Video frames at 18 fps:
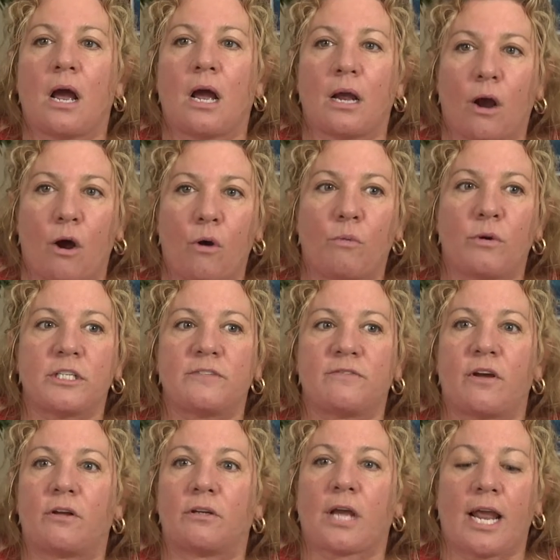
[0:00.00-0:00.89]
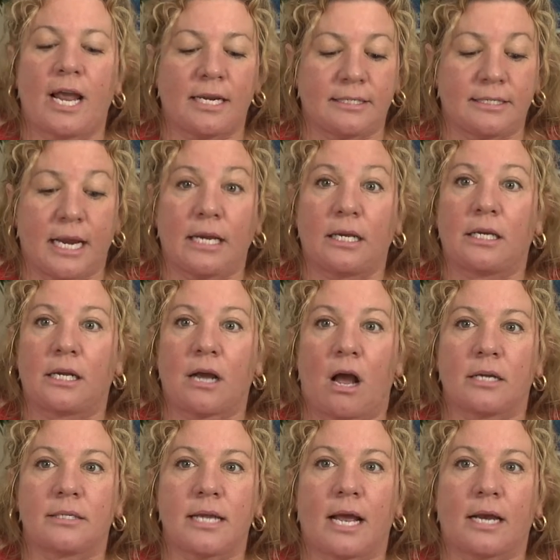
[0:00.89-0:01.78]
I always felt I had daily
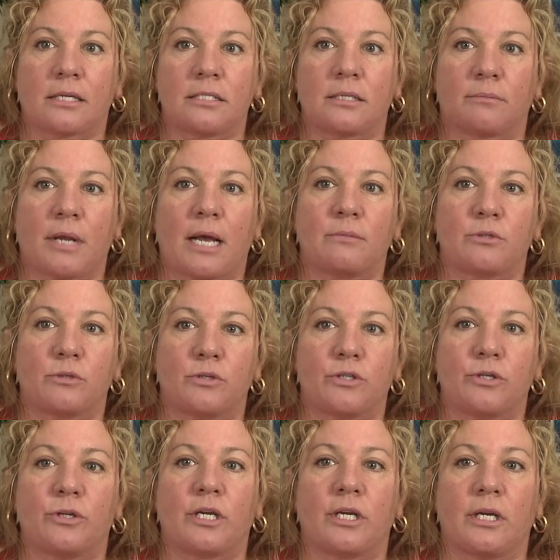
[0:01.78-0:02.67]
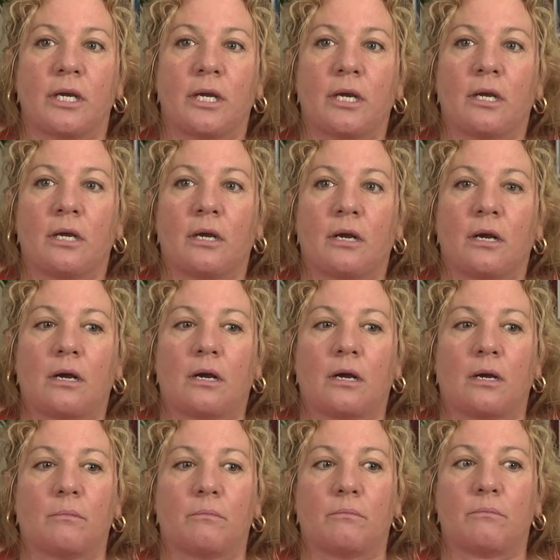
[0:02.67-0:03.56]
contact, sometimes with Judi
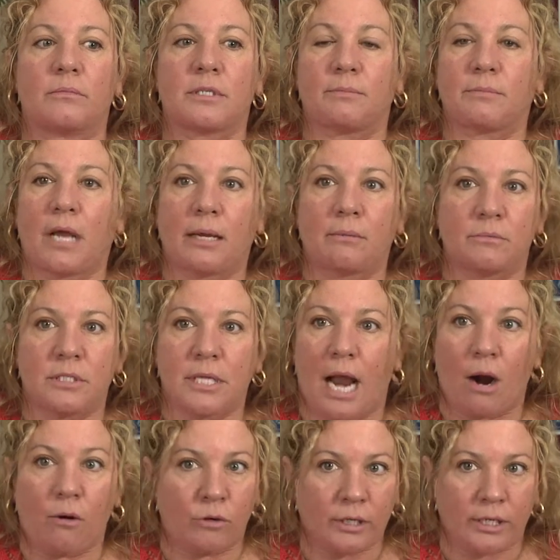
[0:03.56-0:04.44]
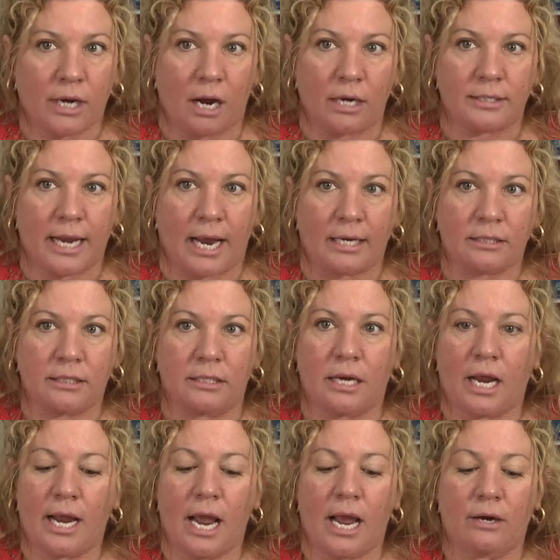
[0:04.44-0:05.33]
um, sometimes hourly contact.
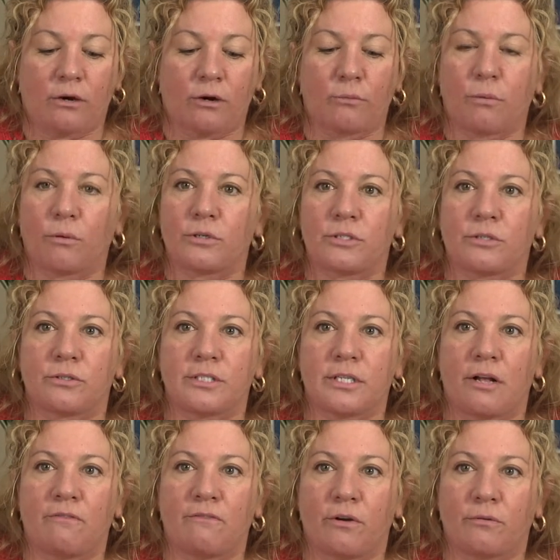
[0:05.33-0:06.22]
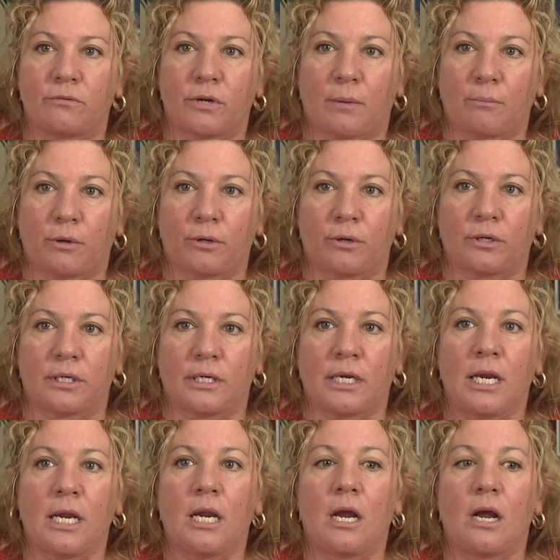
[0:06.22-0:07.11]
And I had her personal cell phone number
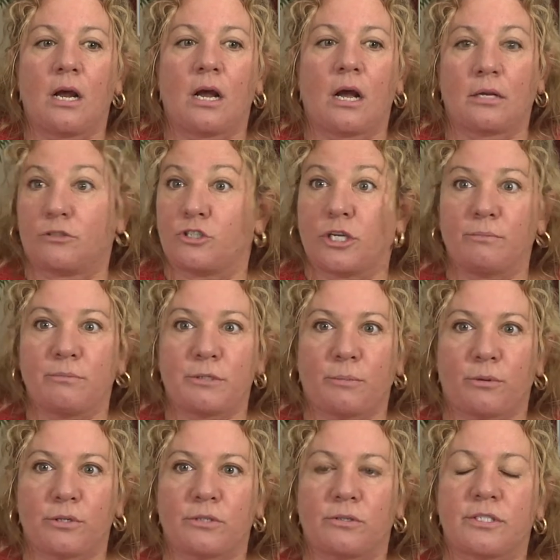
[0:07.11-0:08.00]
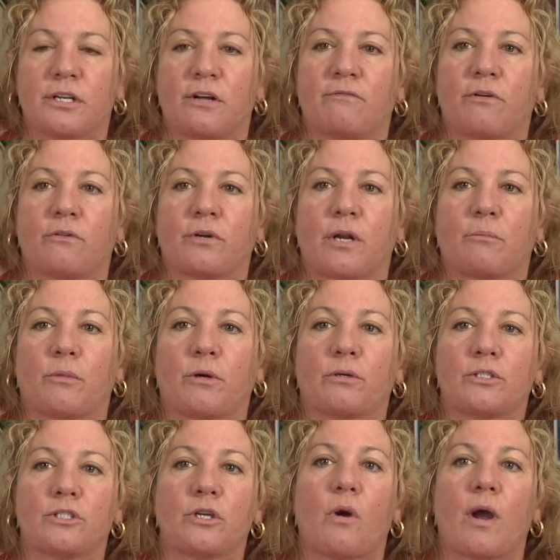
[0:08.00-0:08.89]
and uh, Jim's personal cell phone
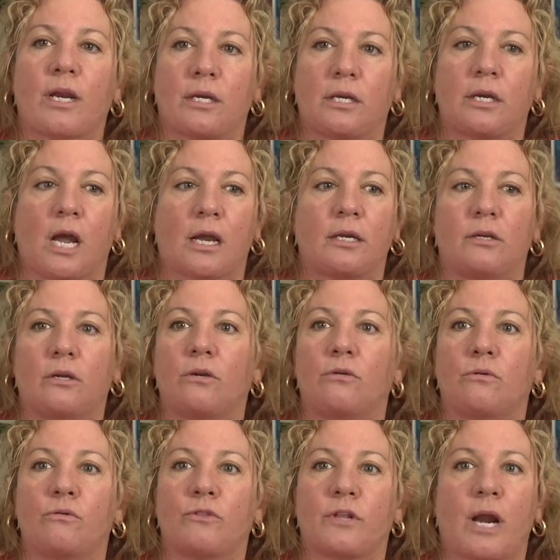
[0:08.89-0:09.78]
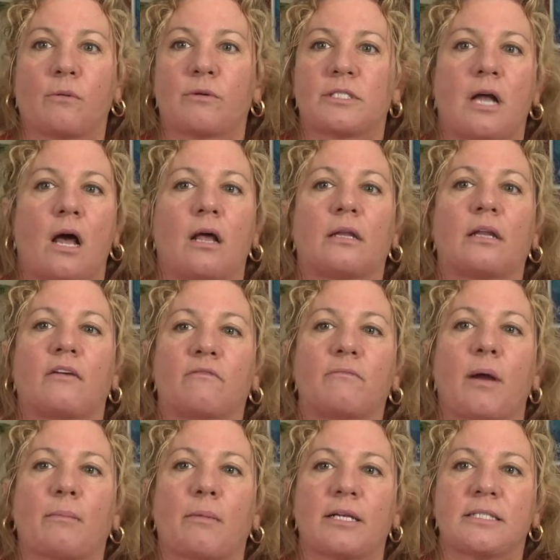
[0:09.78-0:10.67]
number. So I, I knew that I was not
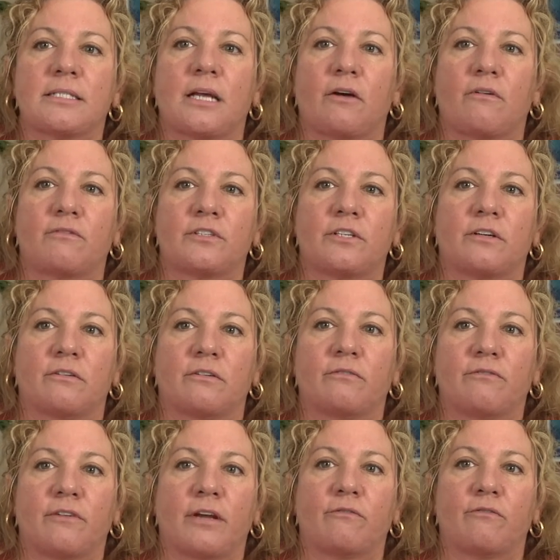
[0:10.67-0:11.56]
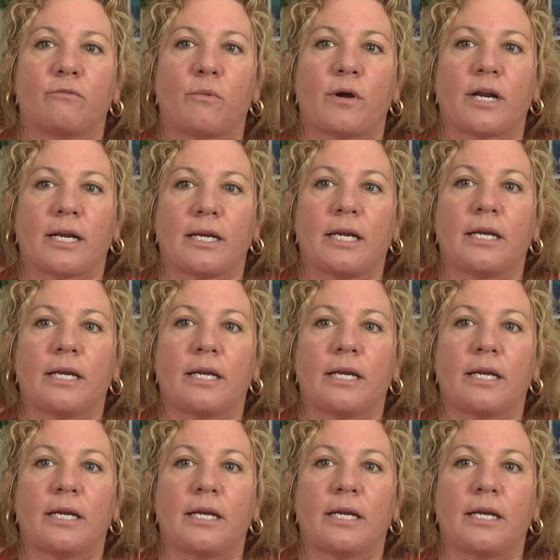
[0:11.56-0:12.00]
left by myself to fend for what I